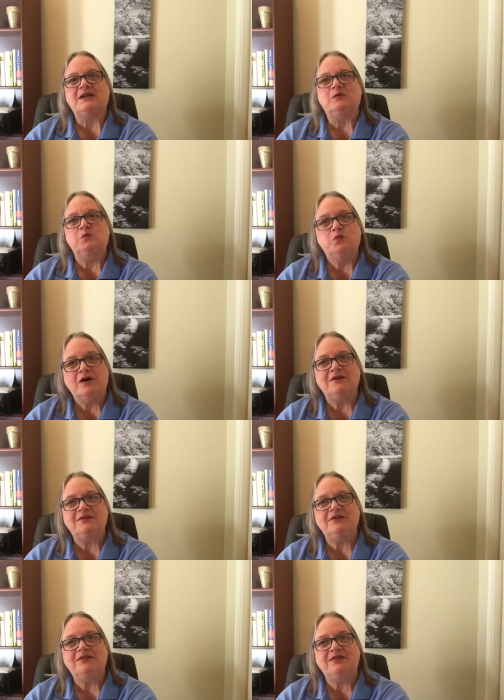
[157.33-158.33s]
What
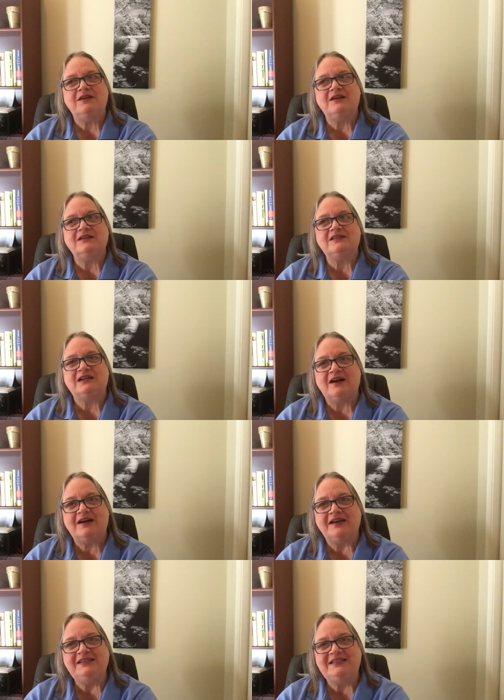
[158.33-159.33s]
are the things,
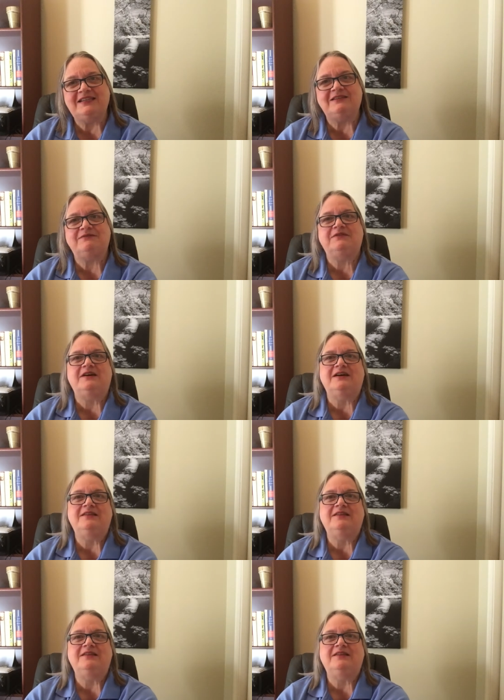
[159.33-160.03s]
identify